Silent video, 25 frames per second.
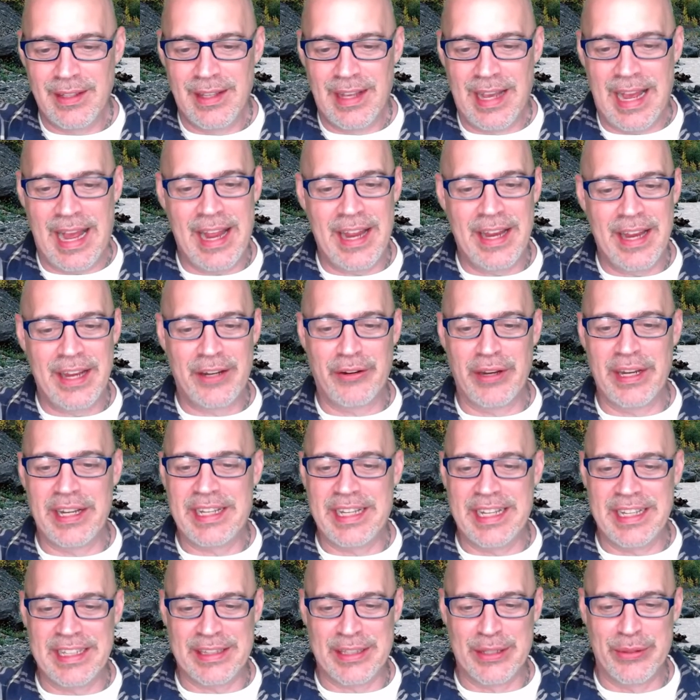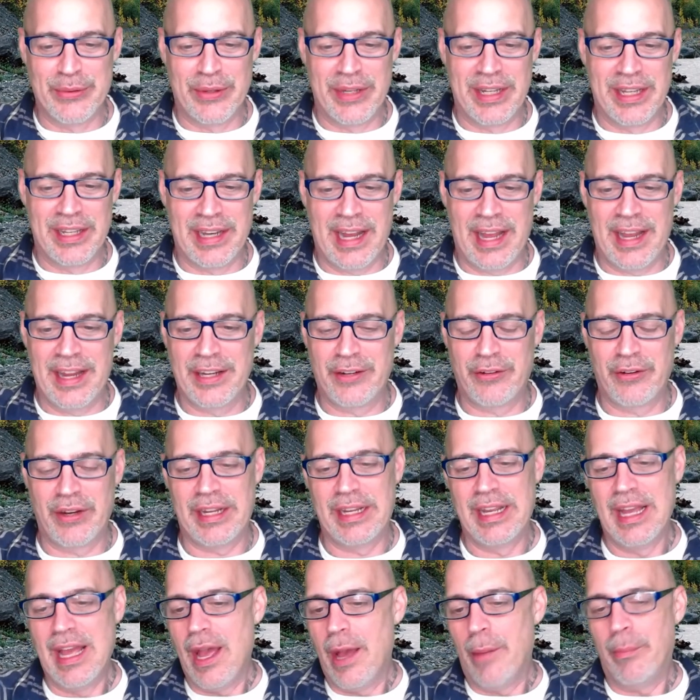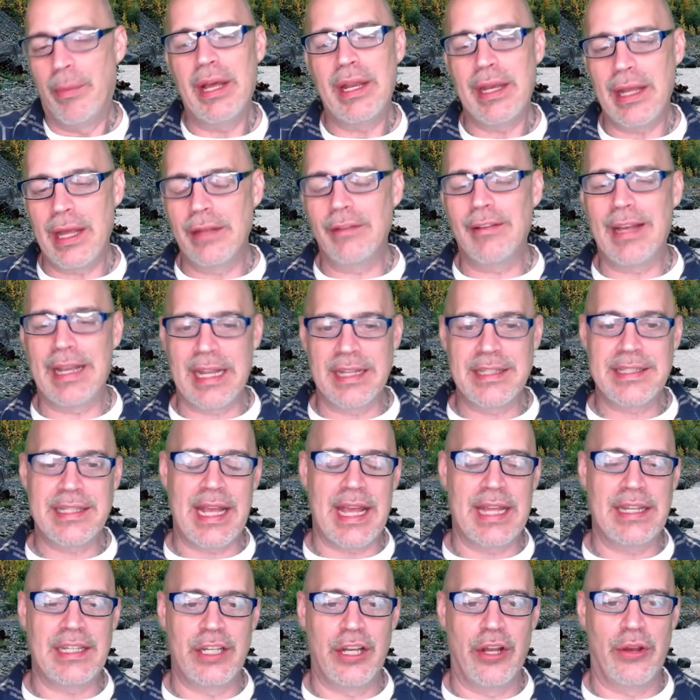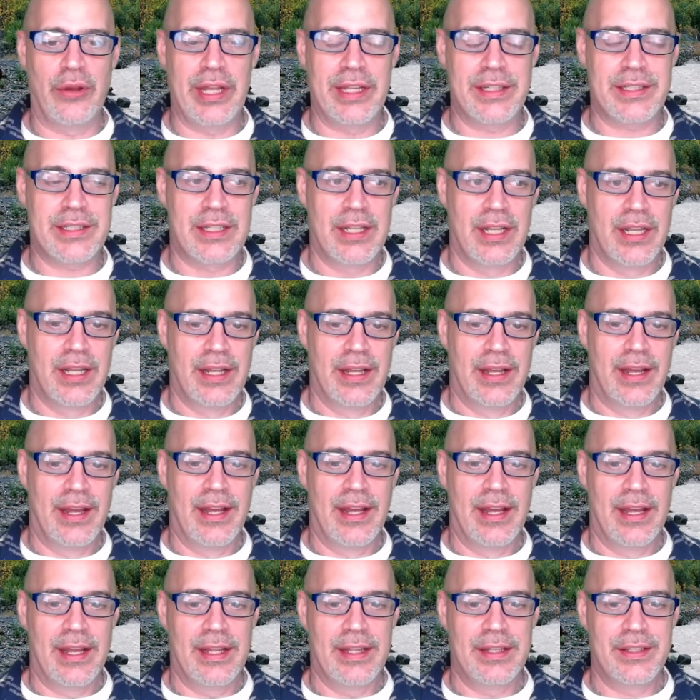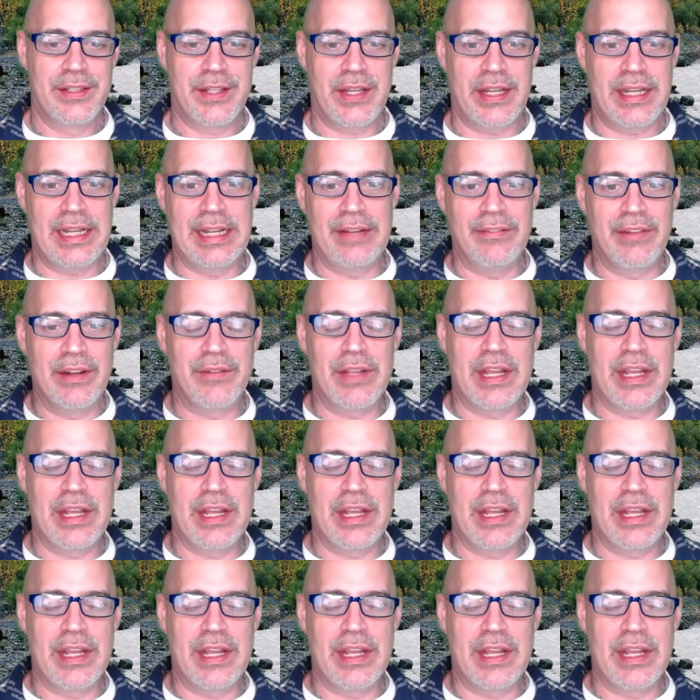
I agree, Keith and Win. I agree. But like I said, you know, it's even